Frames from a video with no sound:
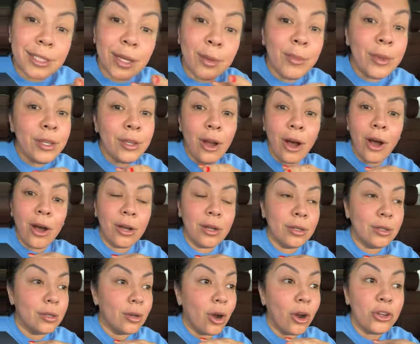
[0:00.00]
Some of
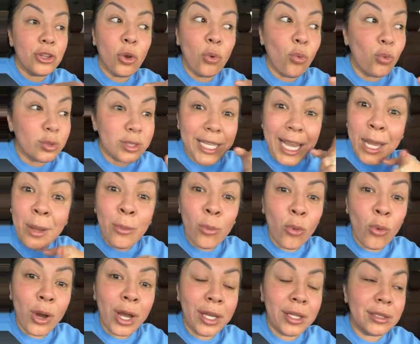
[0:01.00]
y'all are the
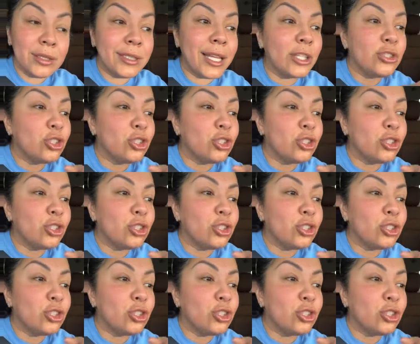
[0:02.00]
same ones